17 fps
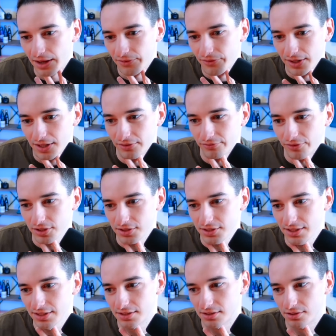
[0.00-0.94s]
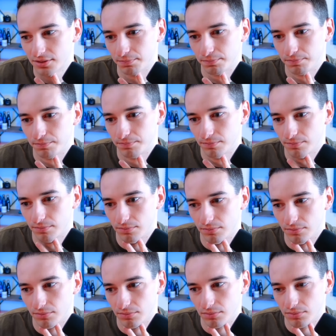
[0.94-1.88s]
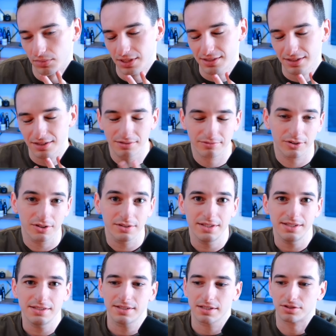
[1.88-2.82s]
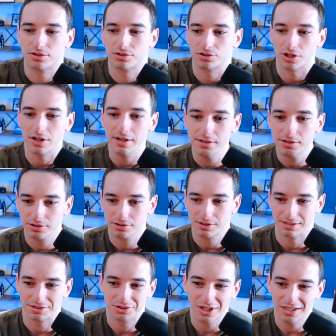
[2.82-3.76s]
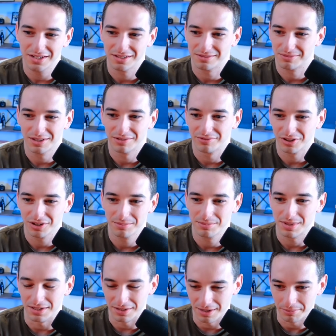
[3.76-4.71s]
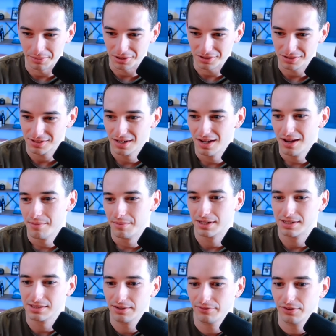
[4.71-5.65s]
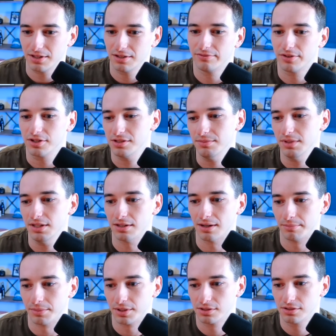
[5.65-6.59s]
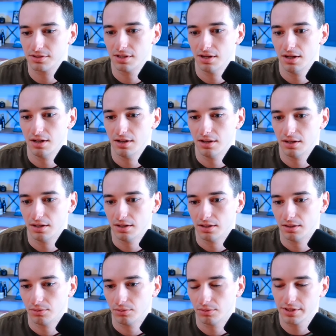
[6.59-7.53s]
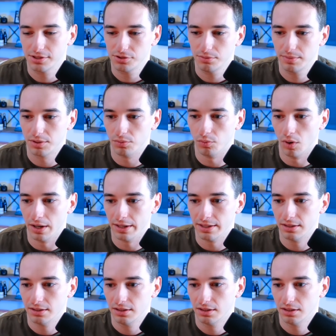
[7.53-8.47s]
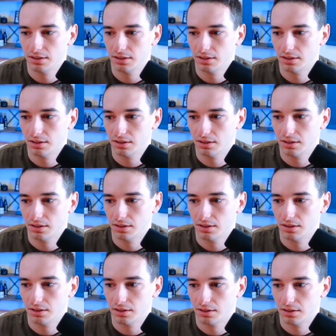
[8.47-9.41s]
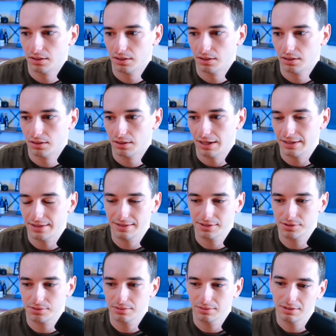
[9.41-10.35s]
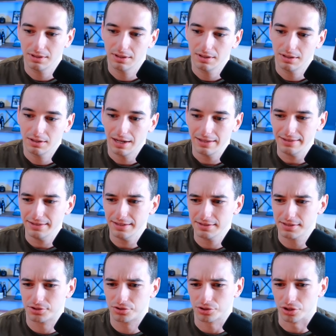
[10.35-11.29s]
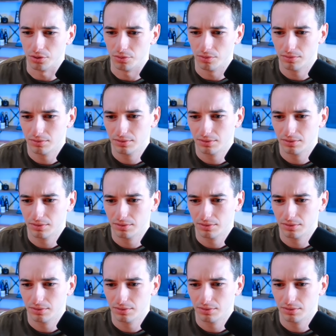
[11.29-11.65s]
If it converts these to, does it convert these to strings, or does it try to convert them to numbers? Because if it converts them to numbers, well, this would be 1. I think this is true.